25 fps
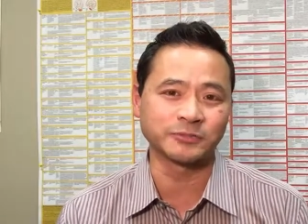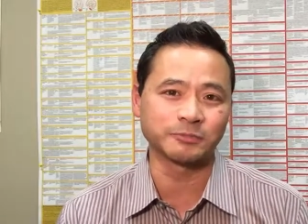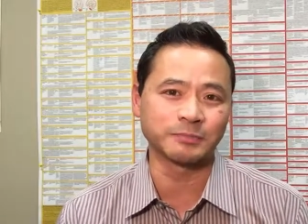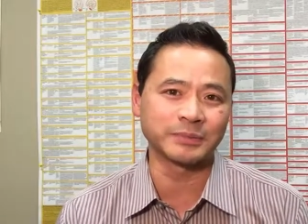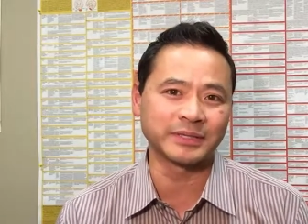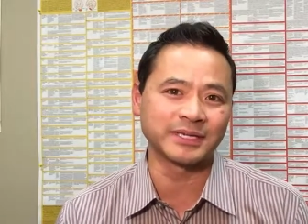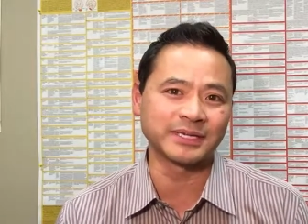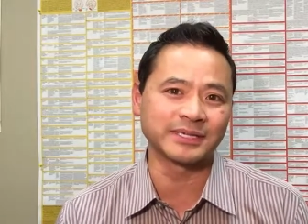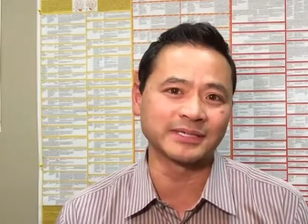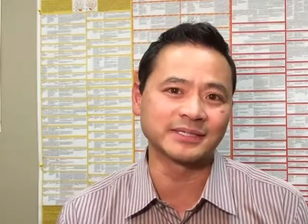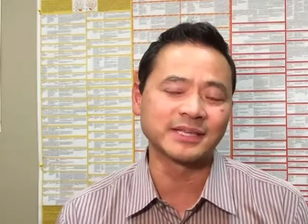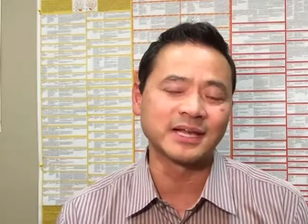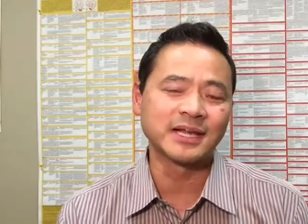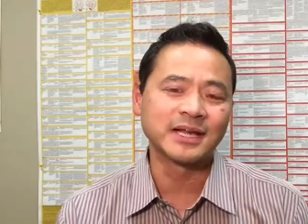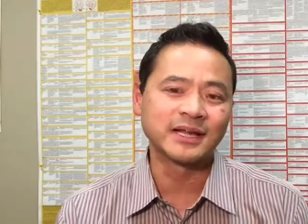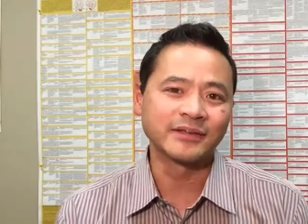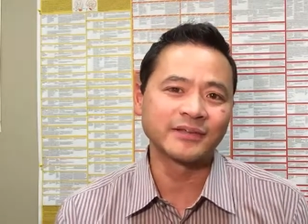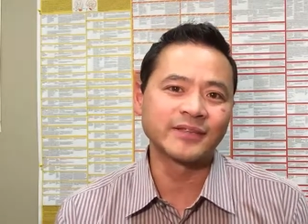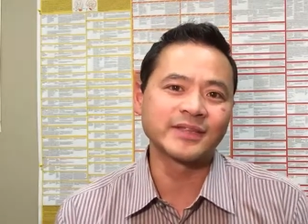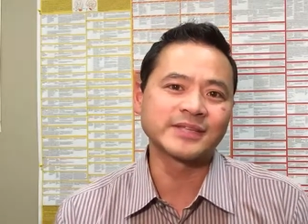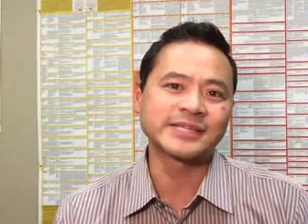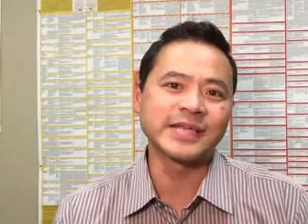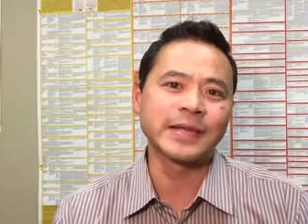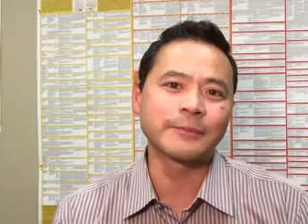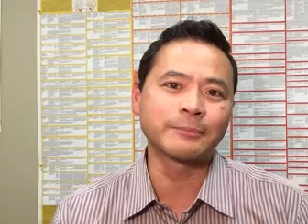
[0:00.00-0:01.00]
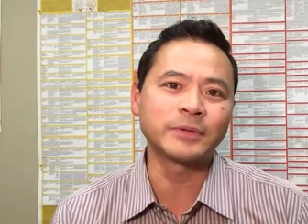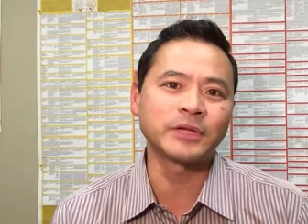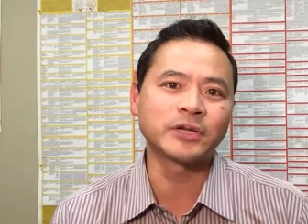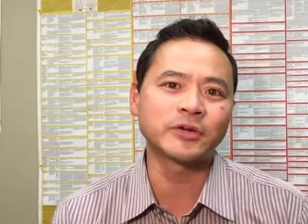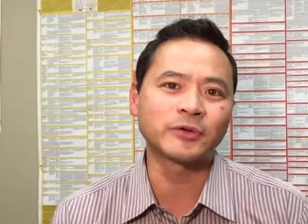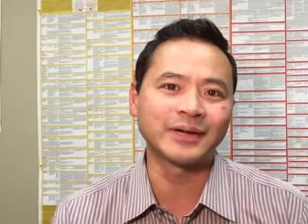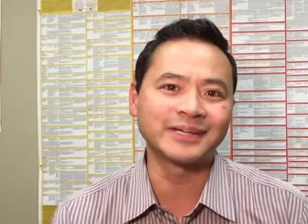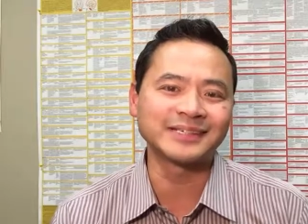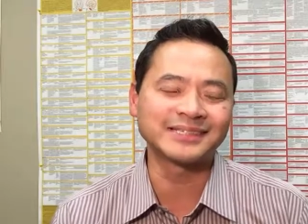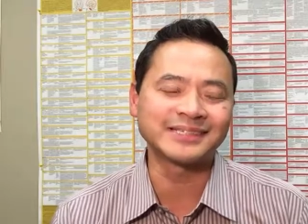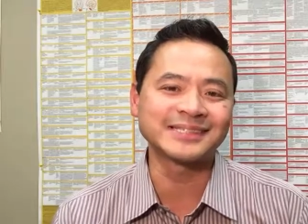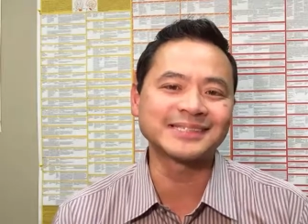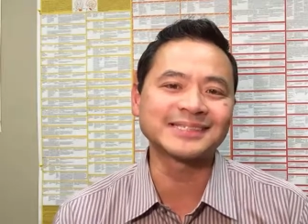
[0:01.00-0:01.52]
because this
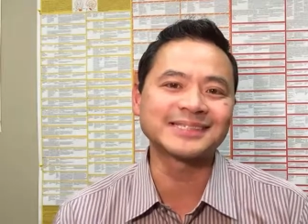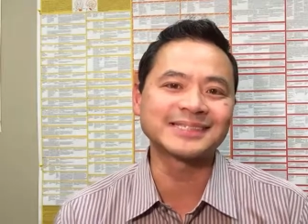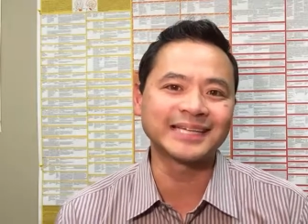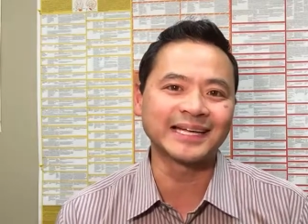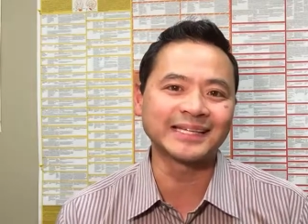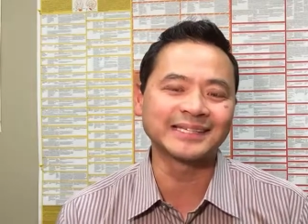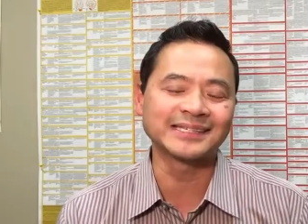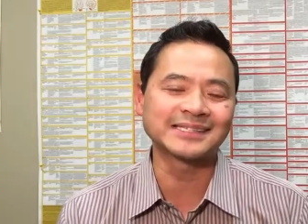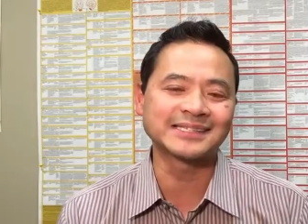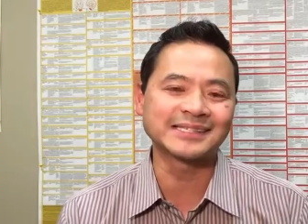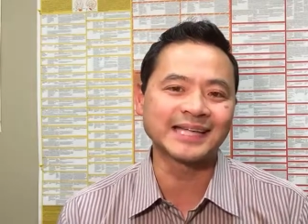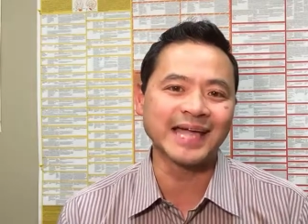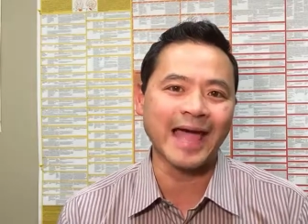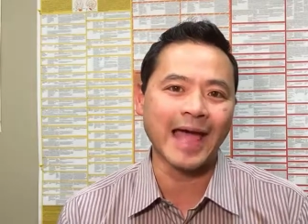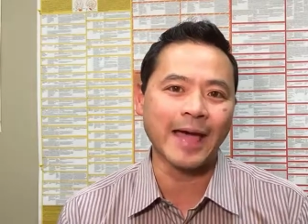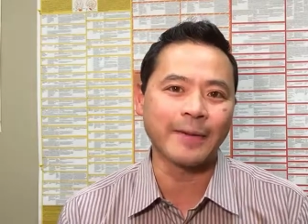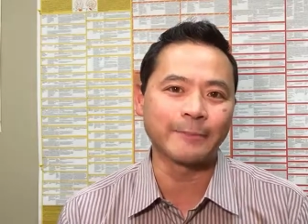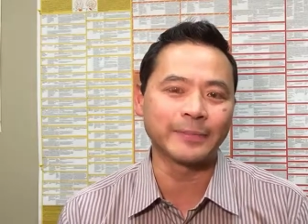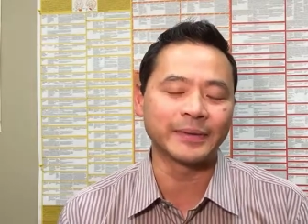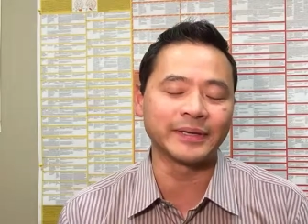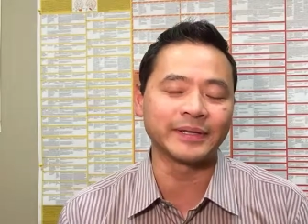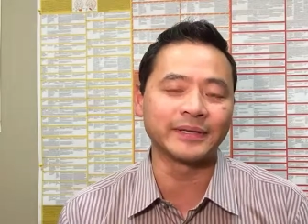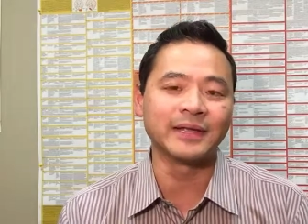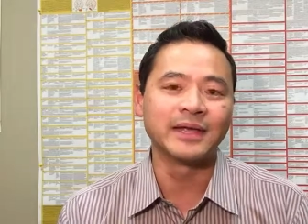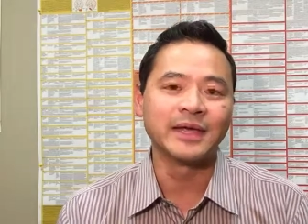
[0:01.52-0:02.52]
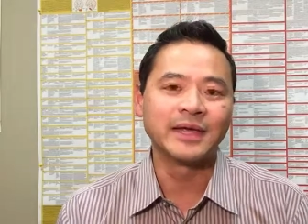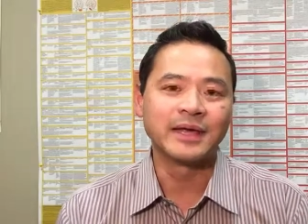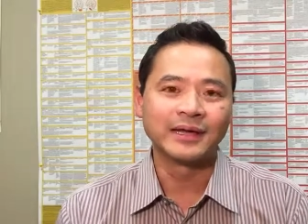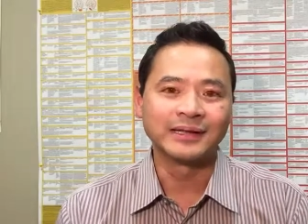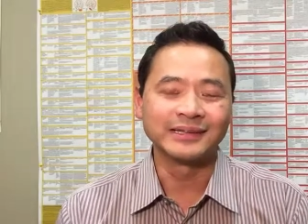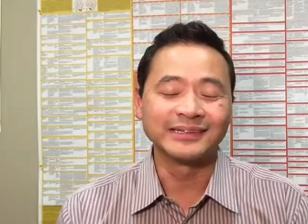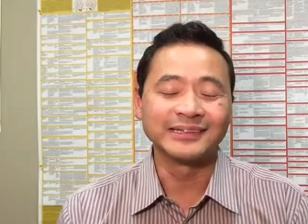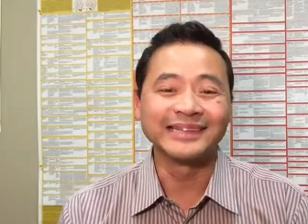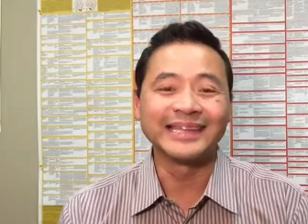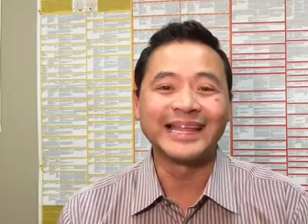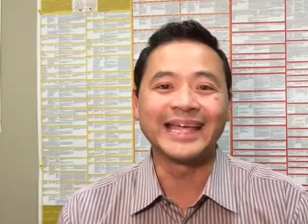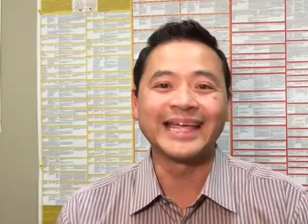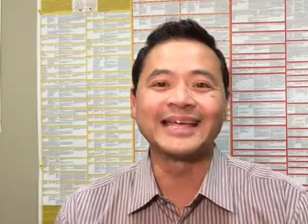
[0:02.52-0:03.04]
Epi-crisis tends to happen
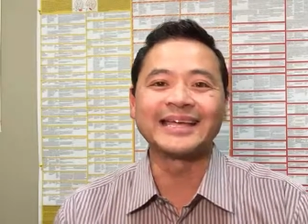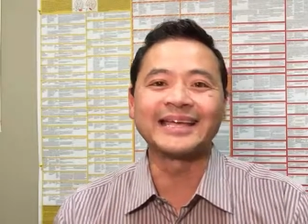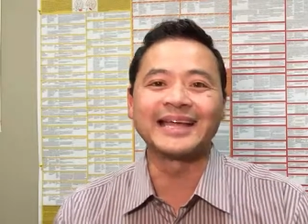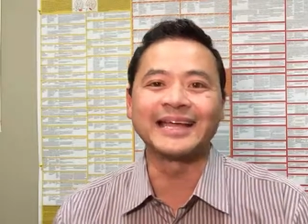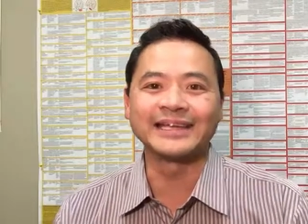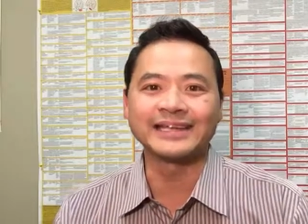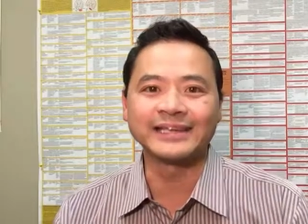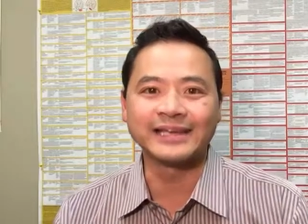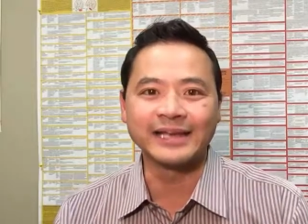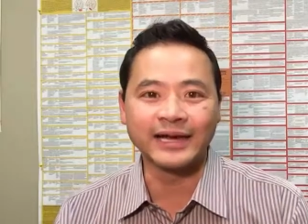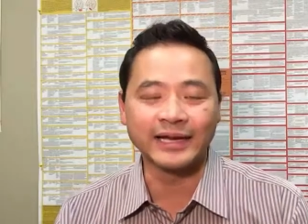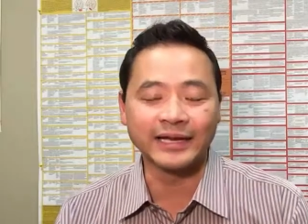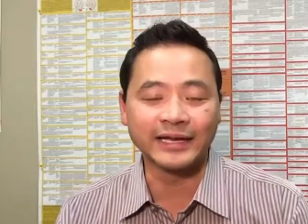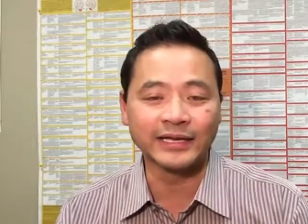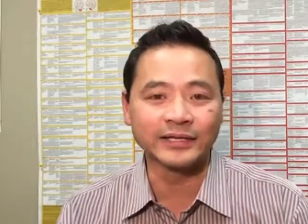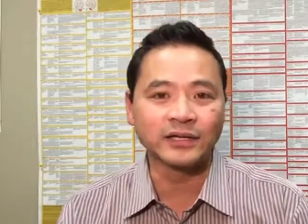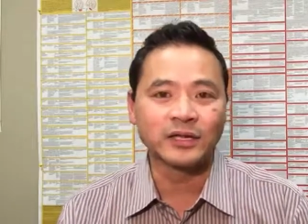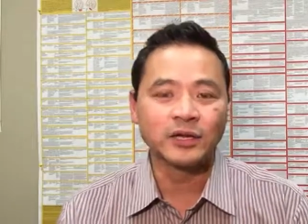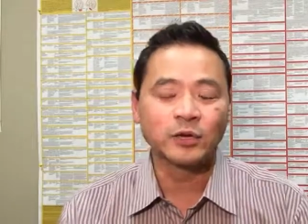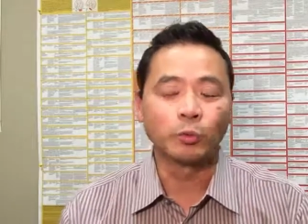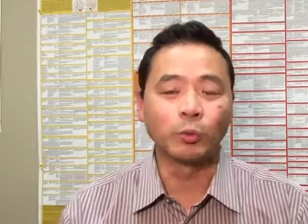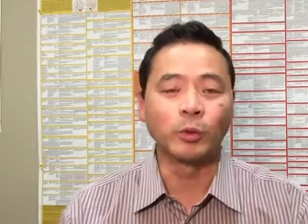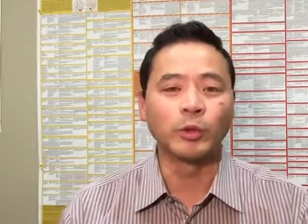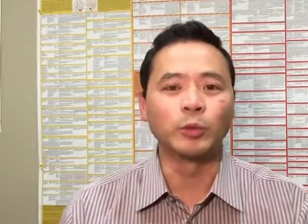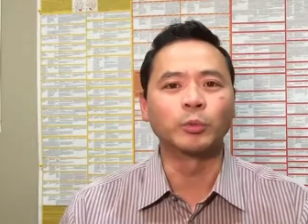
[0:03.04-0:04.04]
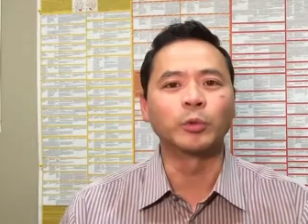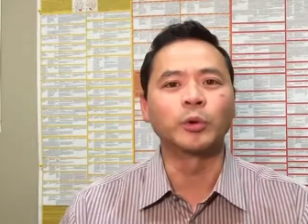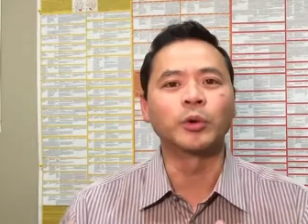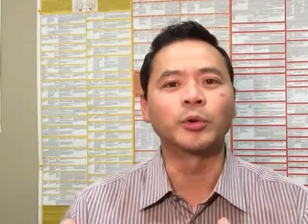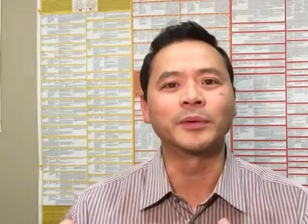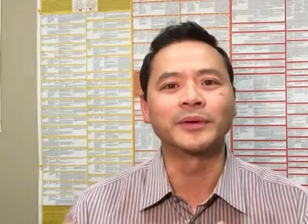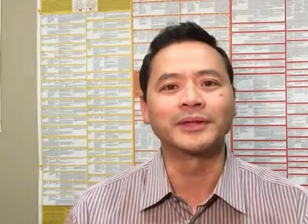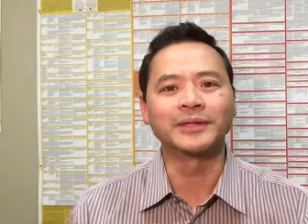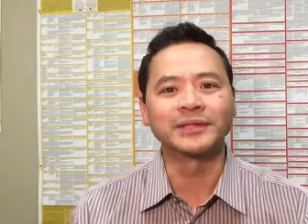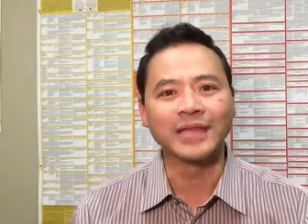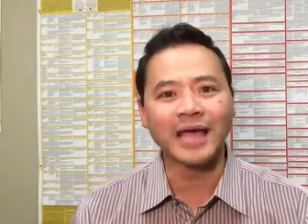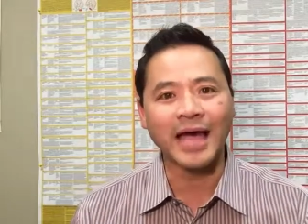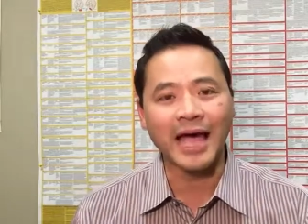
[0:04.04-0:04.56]
late at night when we're
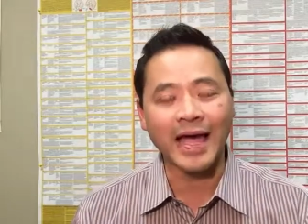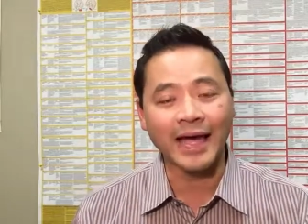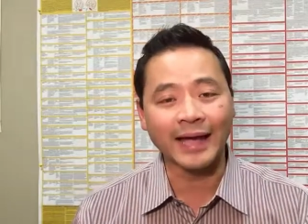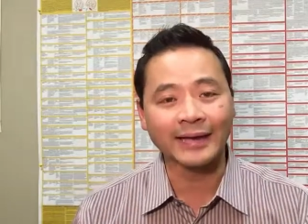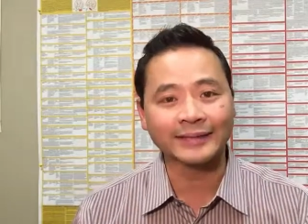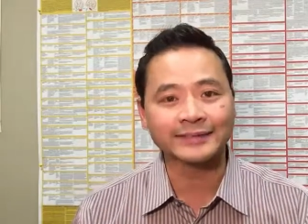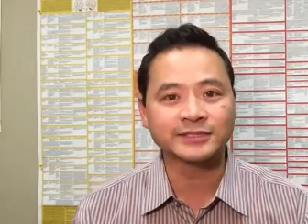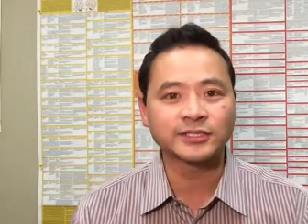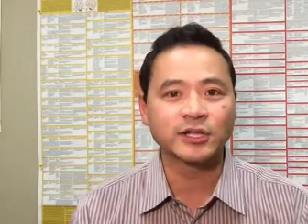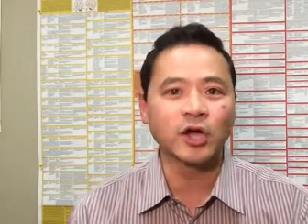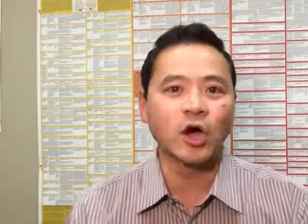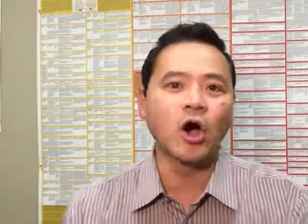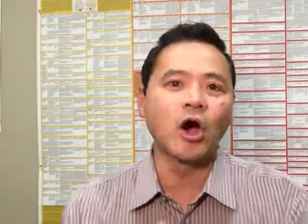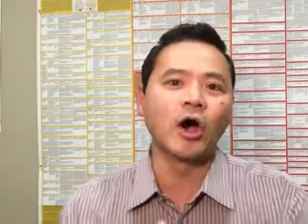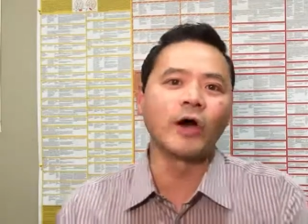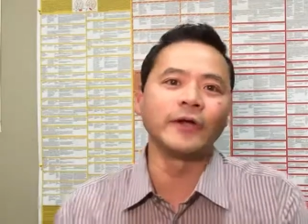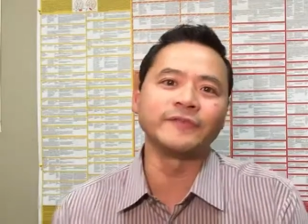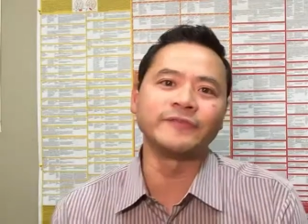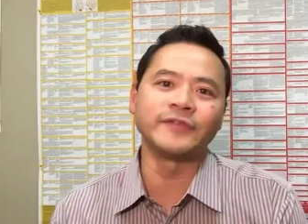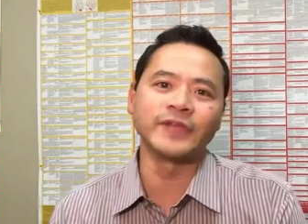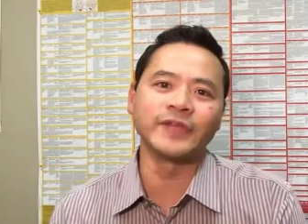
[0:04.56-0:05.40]
relaxed, on